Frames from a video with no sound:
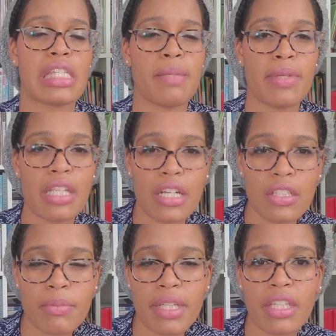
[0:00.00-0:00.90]
sleeping in a
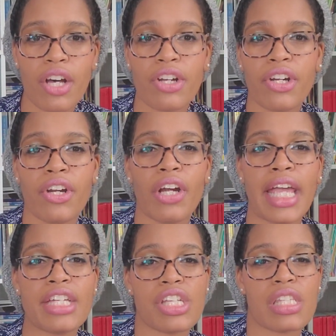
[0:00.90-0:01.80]
little bit longer
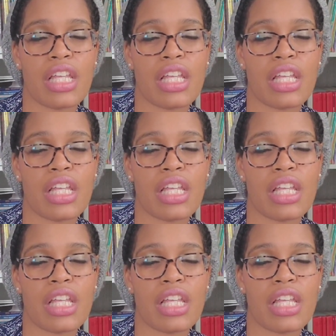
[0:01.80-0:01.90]
and just